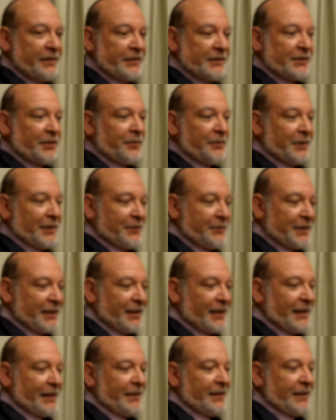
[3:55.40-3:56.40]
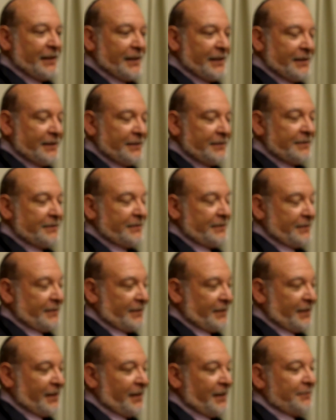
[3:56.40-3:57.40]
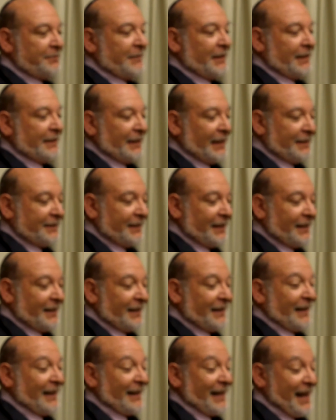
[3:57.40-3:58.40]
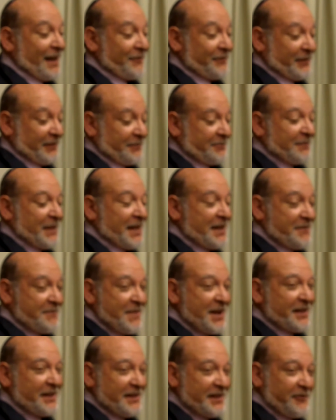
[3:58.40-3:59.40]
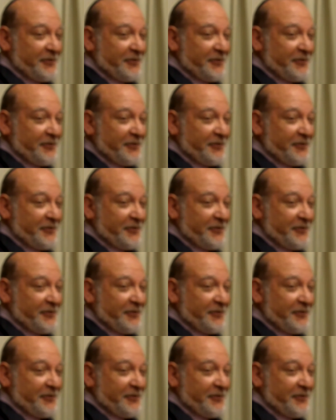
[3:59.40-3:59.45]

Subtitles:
So when I come, I have many